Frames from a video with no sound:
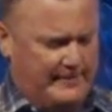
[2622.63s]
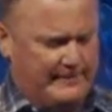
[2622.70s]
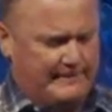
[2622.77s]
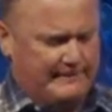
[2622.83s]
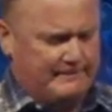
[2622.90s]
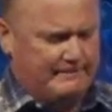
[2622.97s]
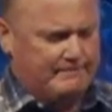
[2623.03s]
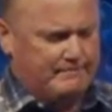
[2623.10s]

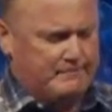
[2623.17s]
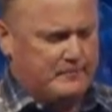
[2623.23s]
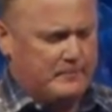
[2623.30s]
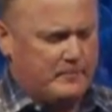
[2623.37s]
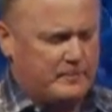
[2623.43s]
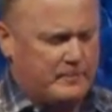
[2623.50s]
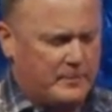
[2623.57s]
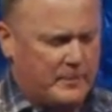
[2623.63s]

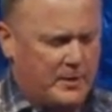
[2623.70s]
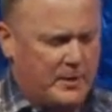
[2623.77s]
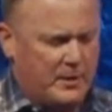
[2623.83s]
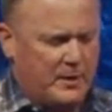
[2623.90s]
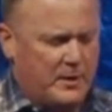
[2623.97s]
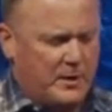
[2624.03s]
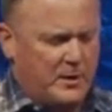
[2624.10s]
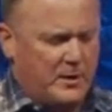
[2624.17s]

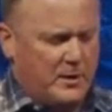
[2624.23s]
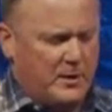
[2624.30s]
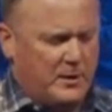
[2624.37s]
(no one is talking)